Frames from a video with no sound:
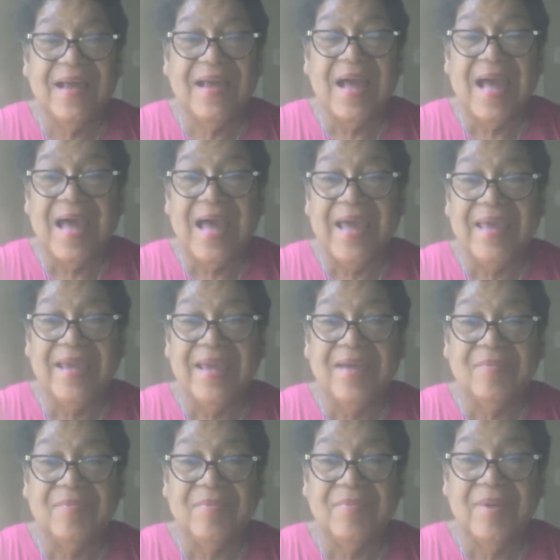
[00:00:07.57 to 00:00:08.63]
I
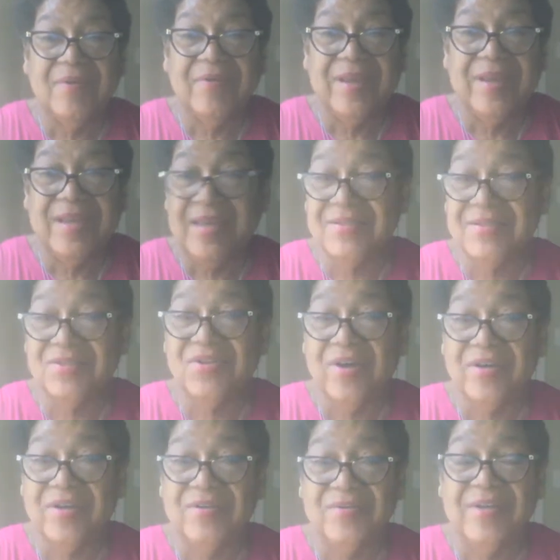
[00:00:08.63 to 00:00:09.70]
am ready to start
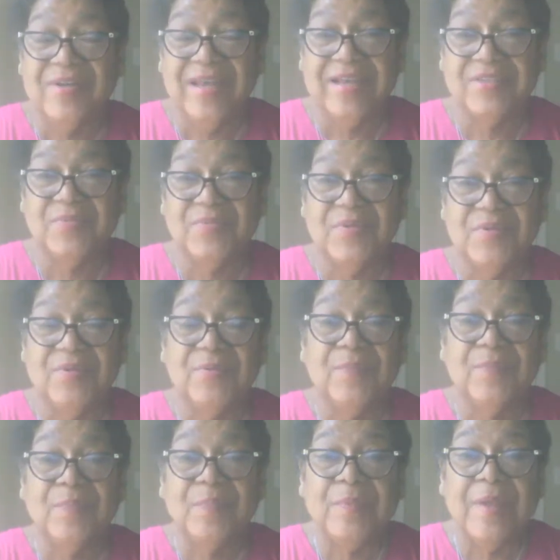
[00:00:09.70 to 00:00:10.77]
a new class with you.
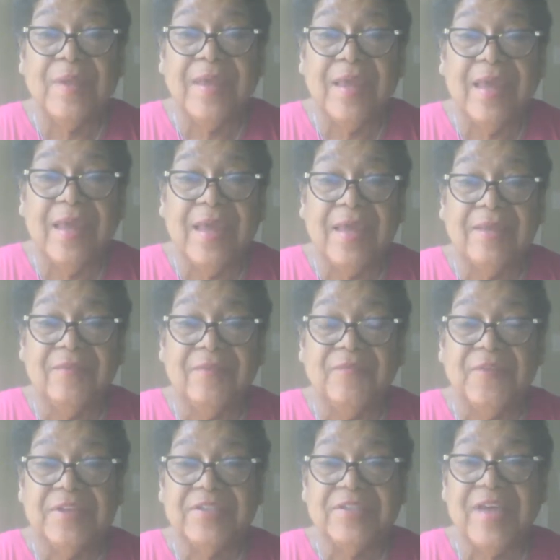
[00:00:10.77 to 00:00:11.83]
And the
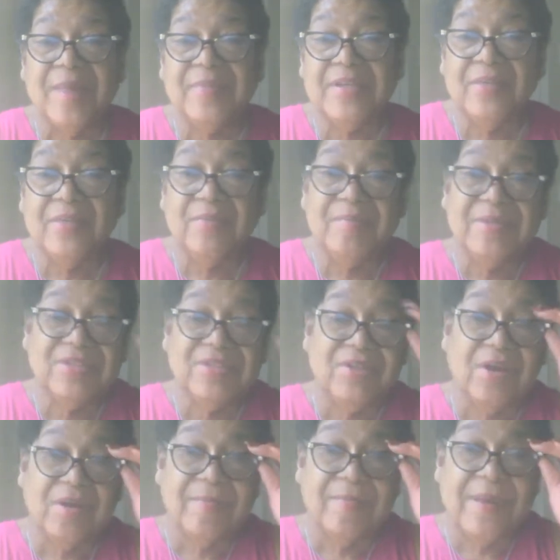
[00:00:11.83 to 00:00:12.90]
first topic that we must
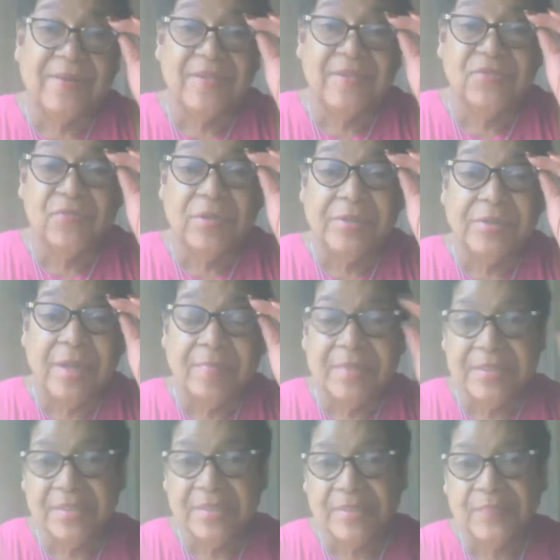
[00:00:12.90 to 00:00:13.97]
talk about is real
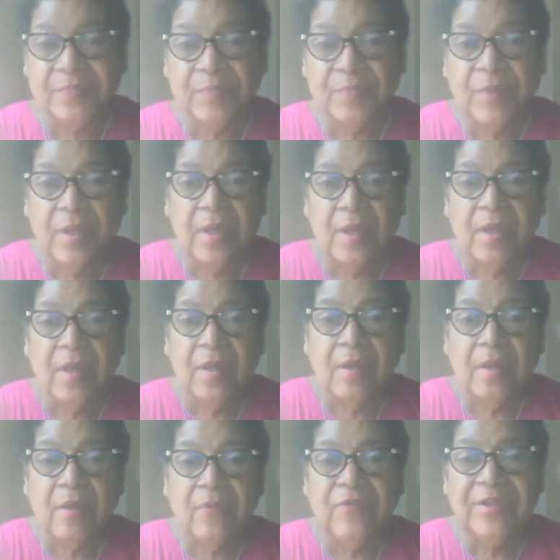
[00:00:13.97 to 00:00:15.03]
numbers.
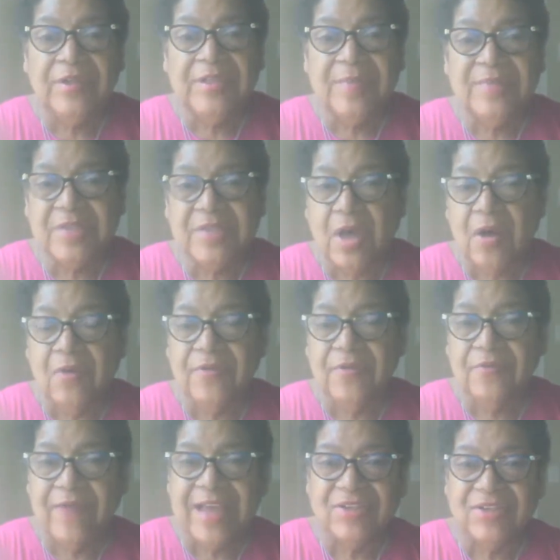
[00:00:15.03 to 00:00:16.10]
Real numbers are all the
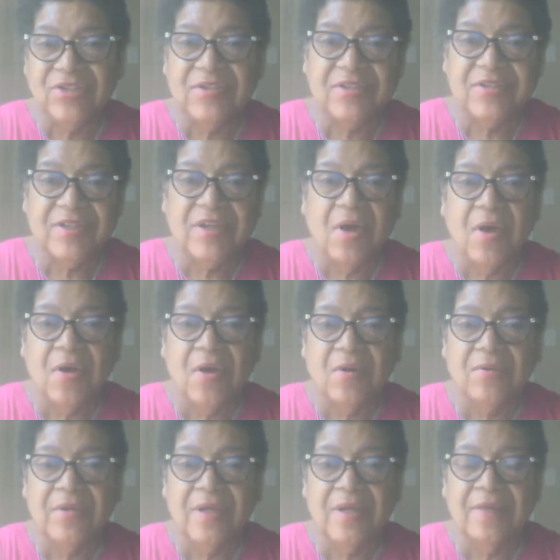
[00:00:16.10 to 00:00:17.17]
rationals and
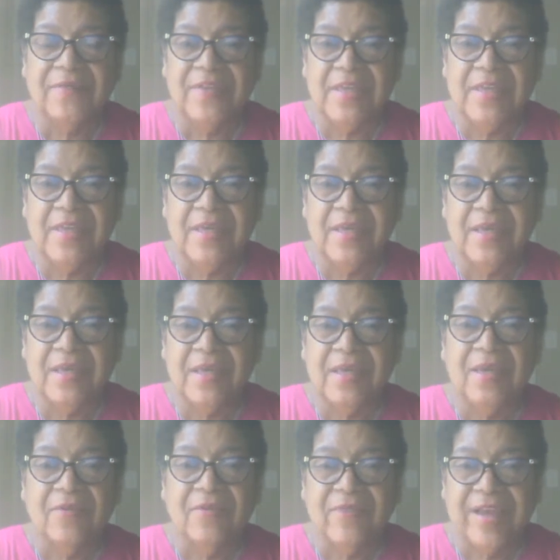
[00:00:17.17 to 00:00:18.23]
all of the
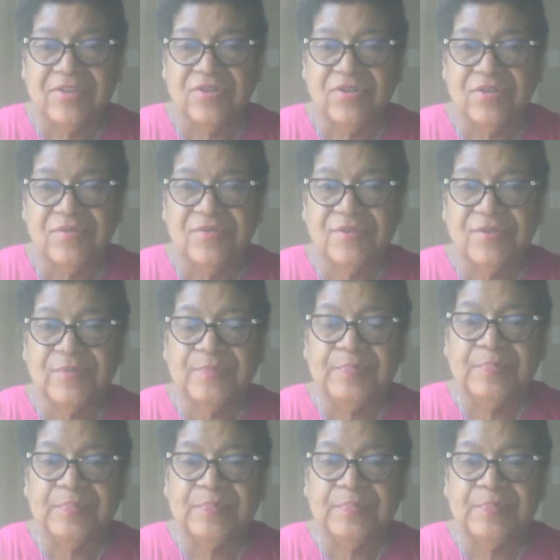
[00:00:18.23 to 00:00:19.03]
irrationals.